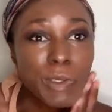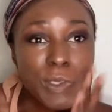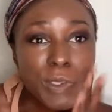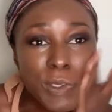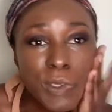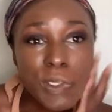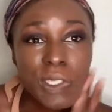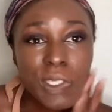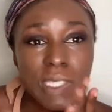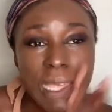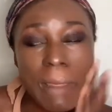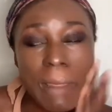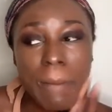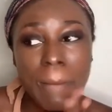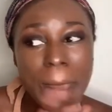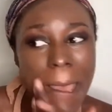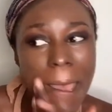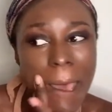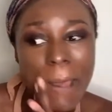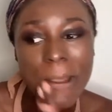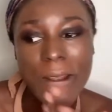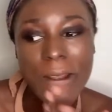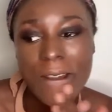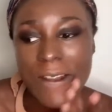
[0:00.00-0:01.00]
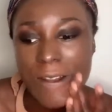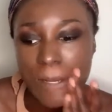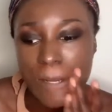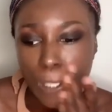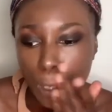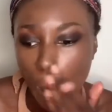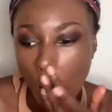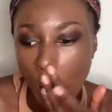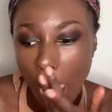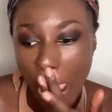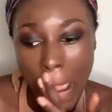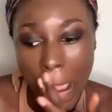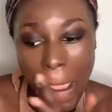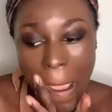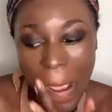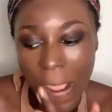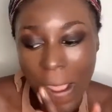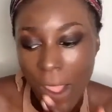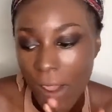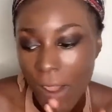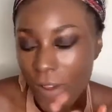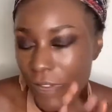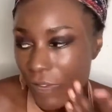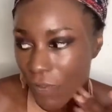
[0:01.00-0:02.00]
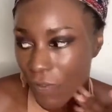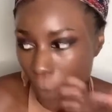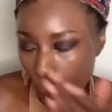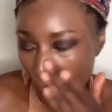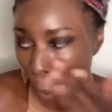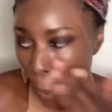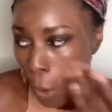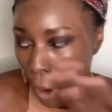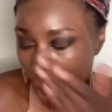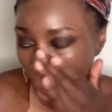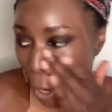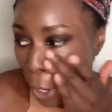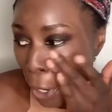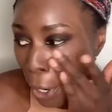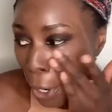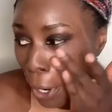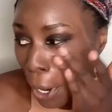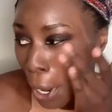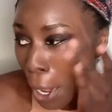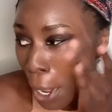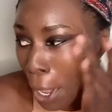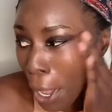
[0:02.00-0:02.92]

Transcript: use setting powder for